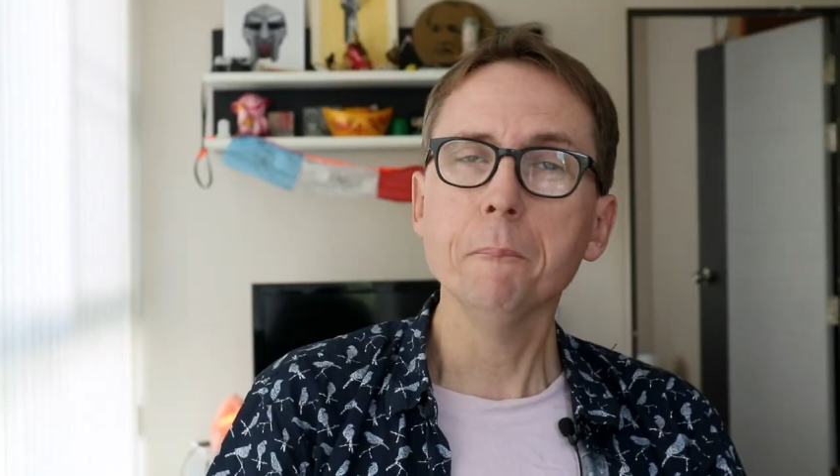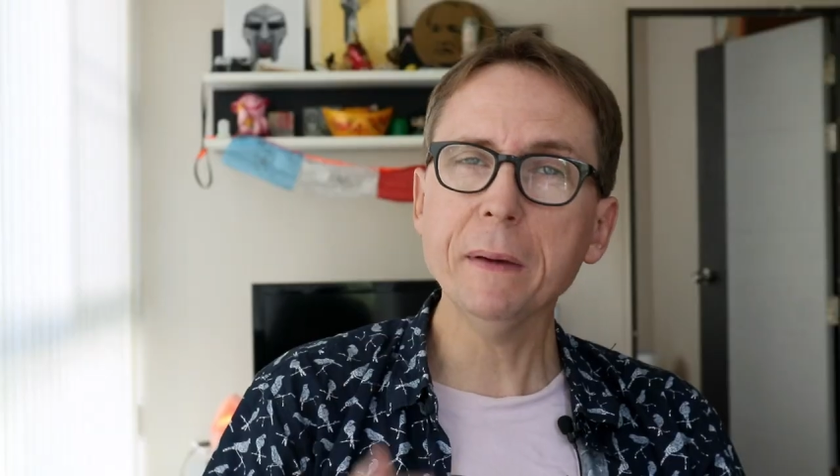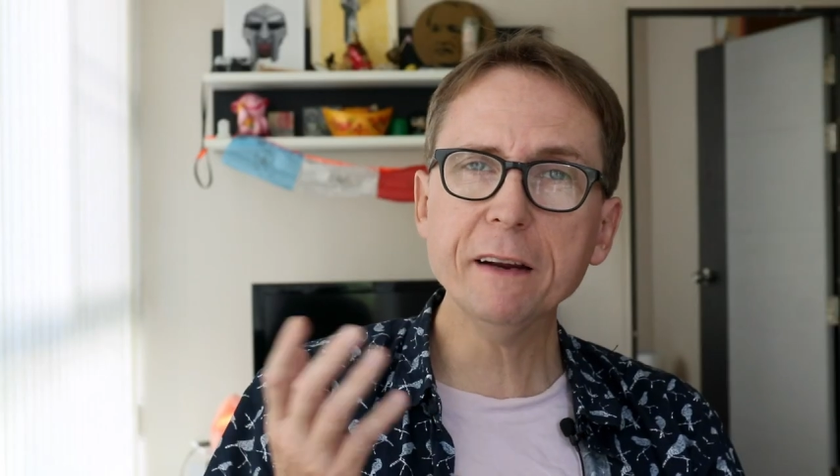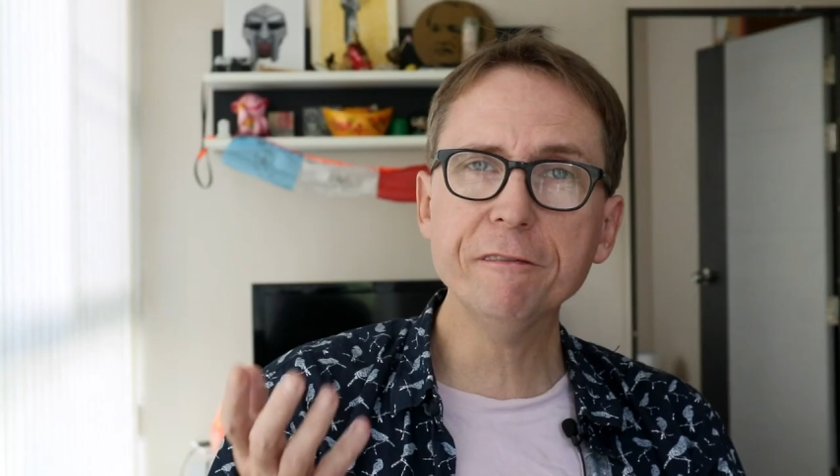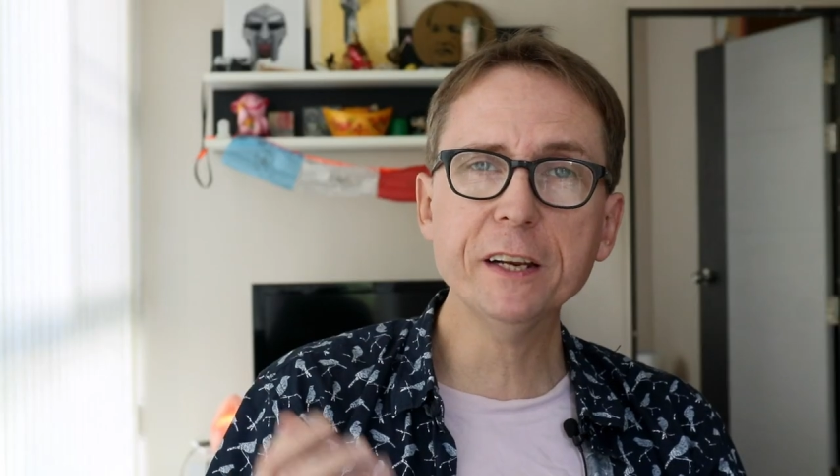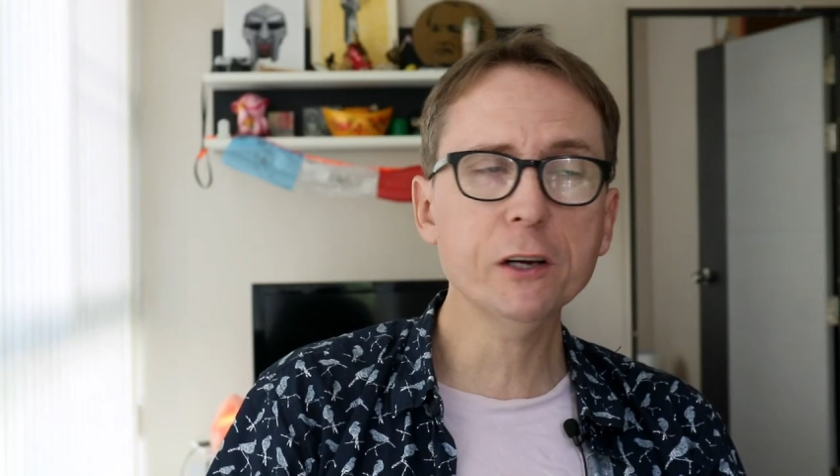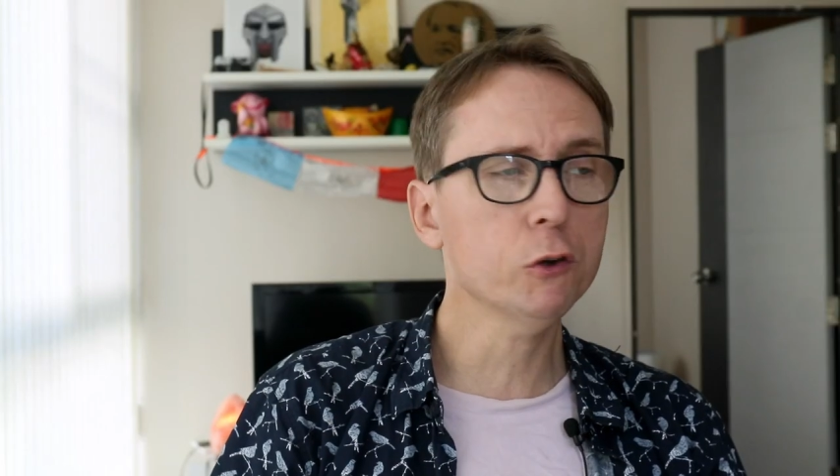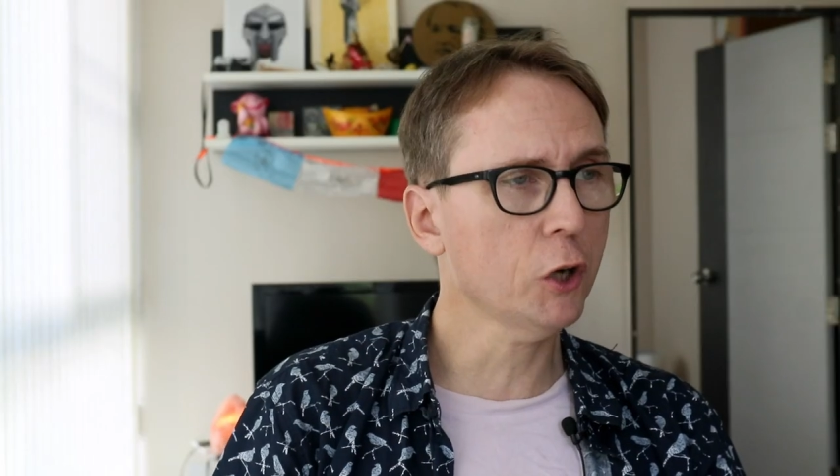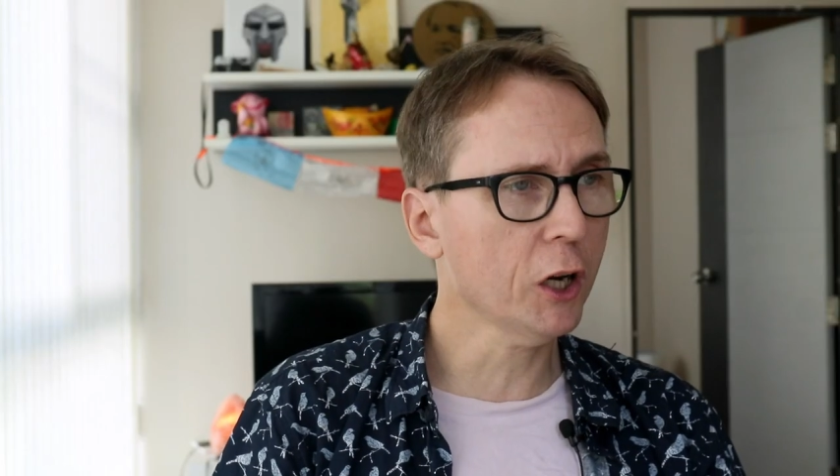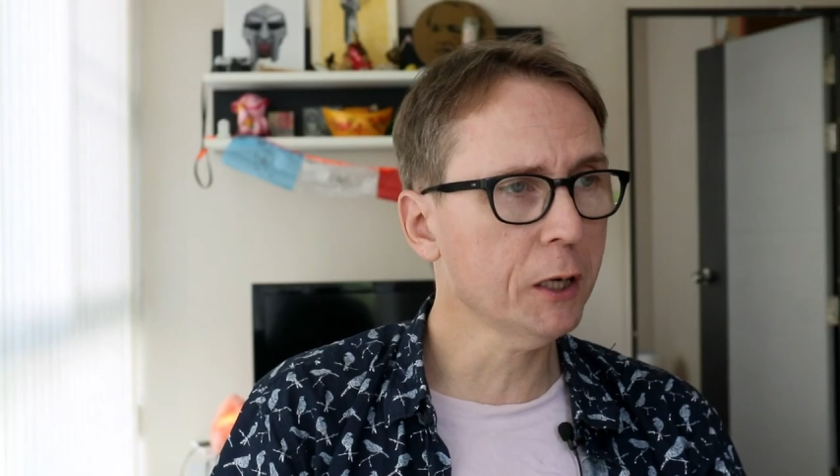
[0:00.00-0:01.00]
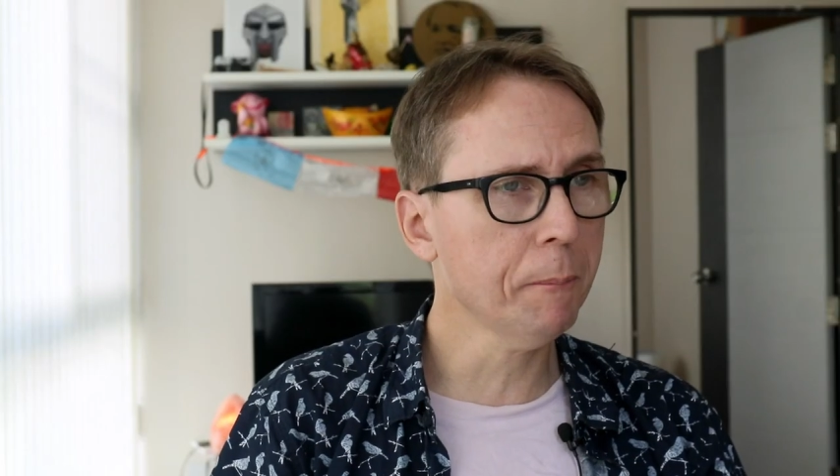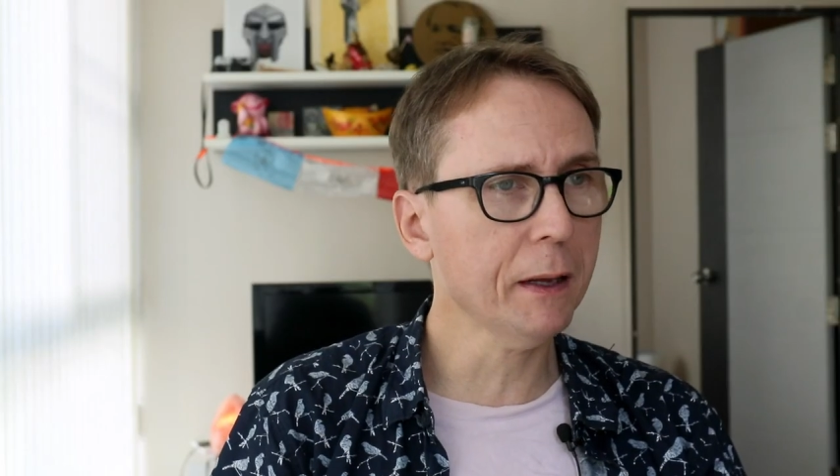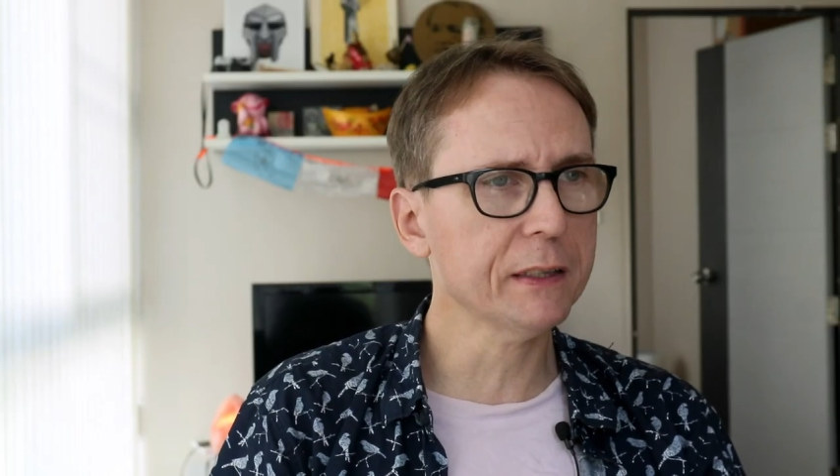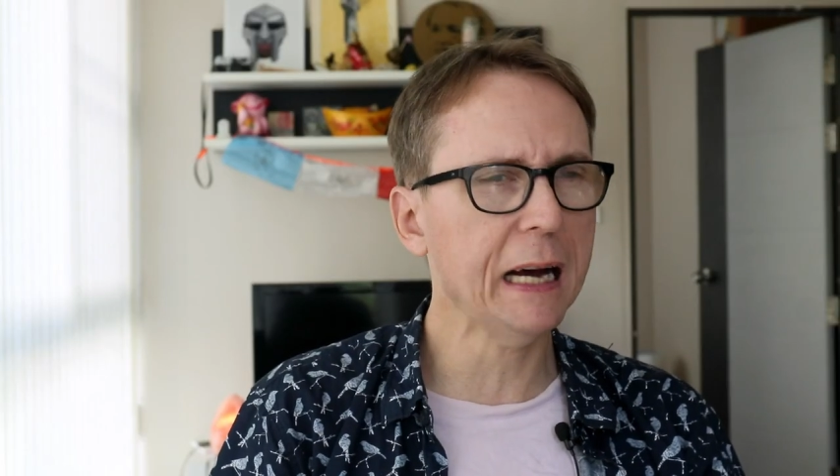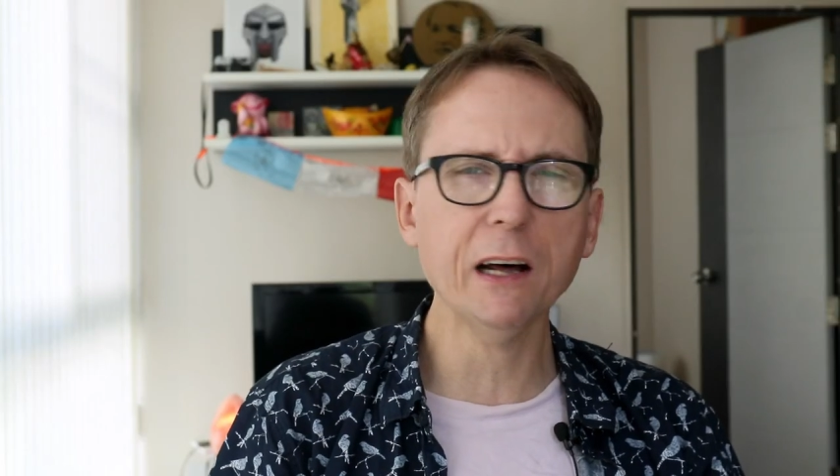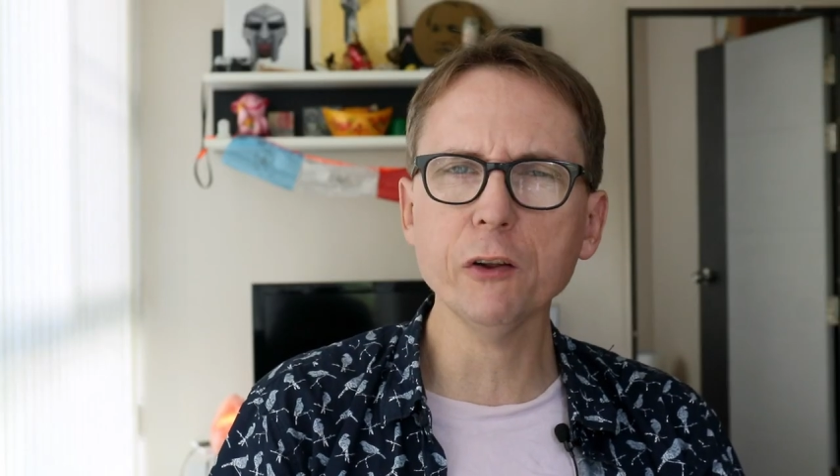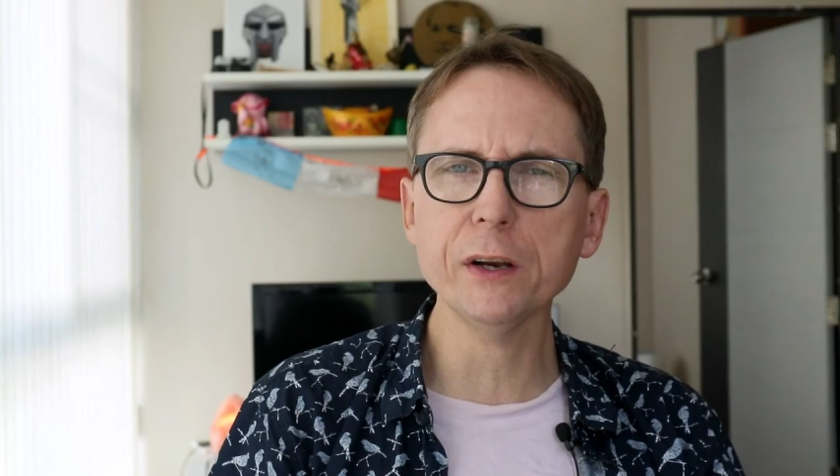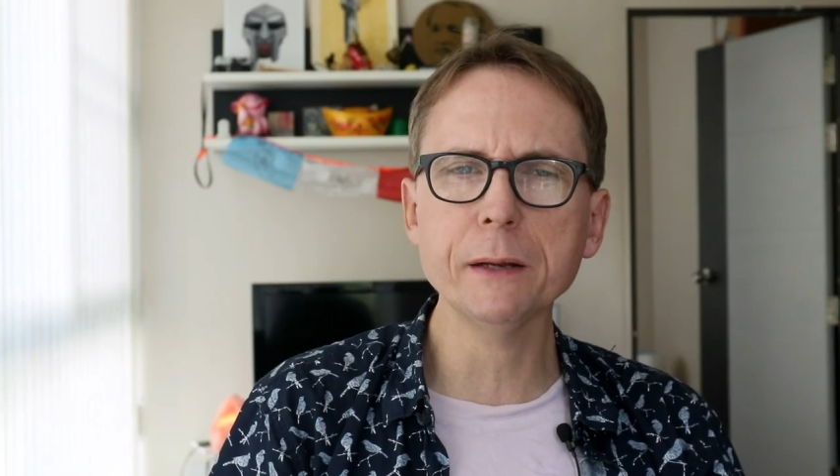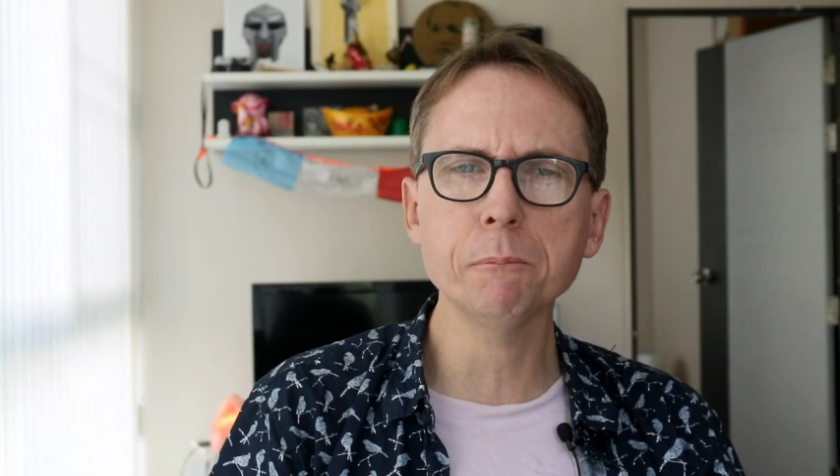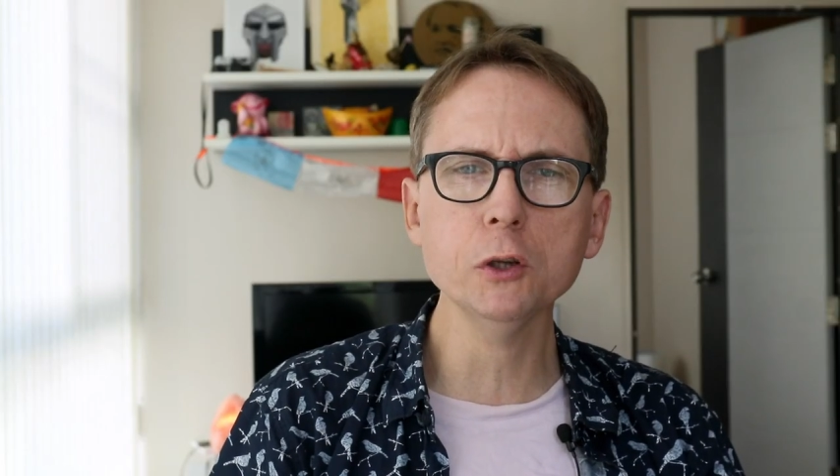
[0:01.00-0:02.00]
Made a video talking about the
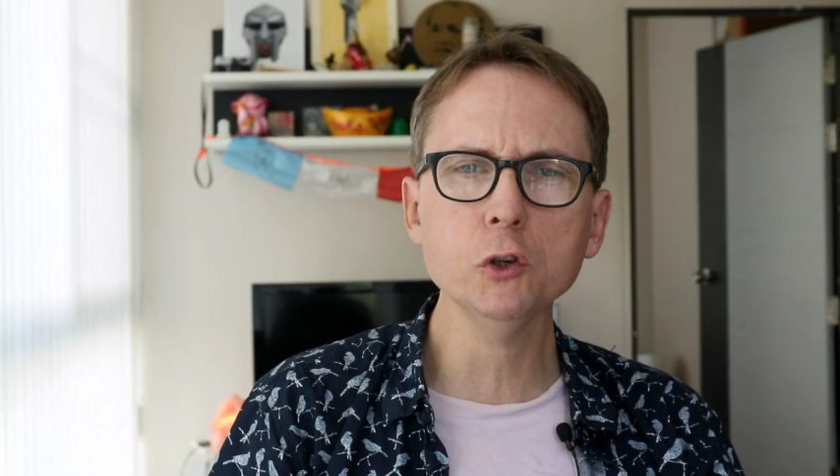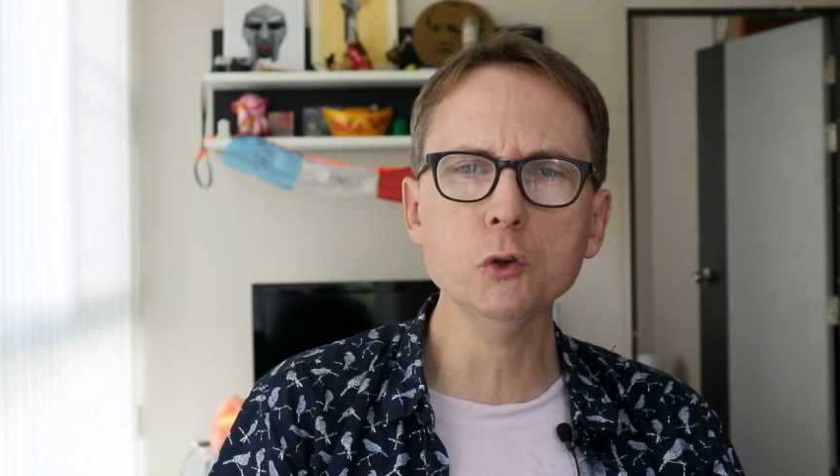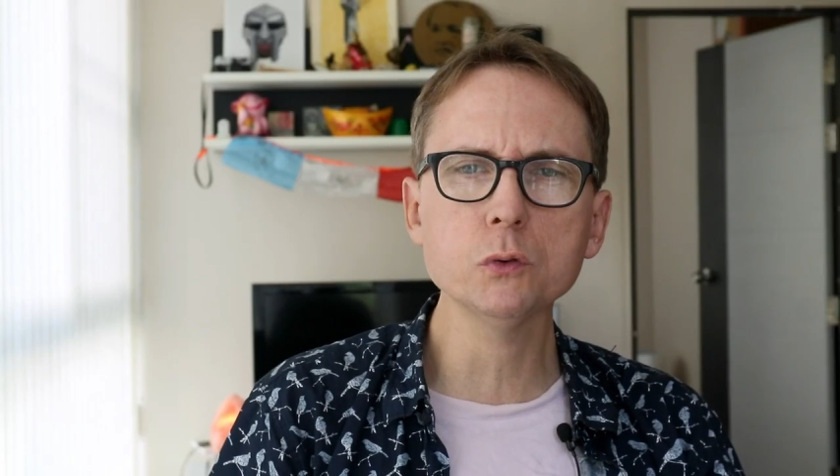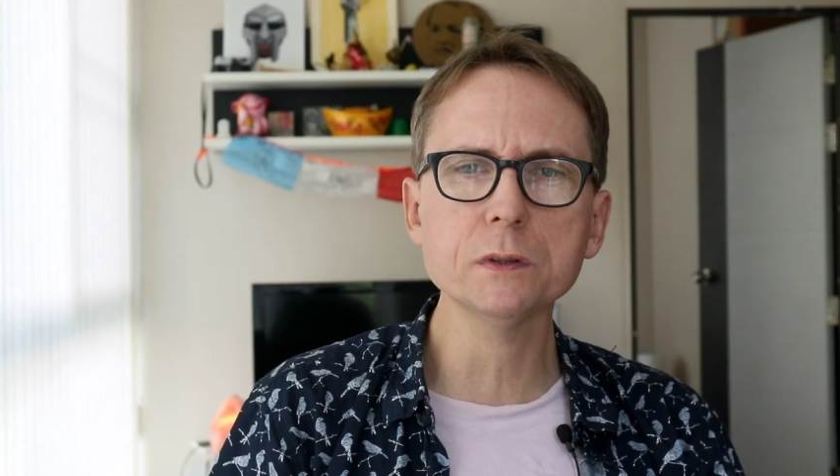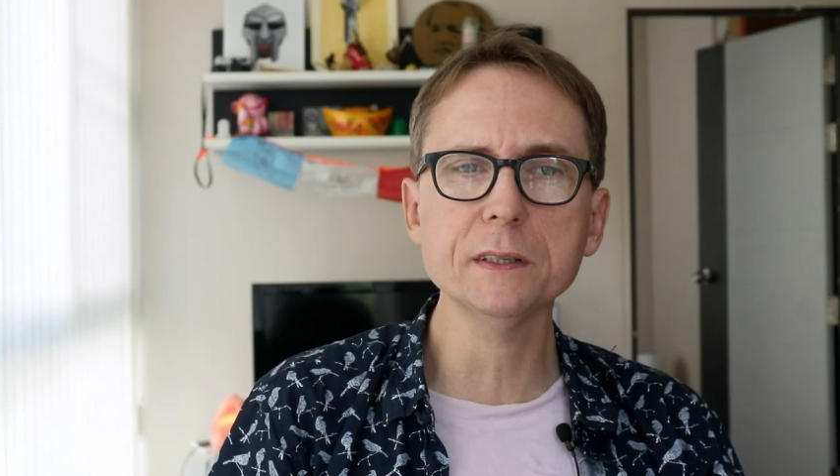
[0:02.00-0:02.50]
holiday blues,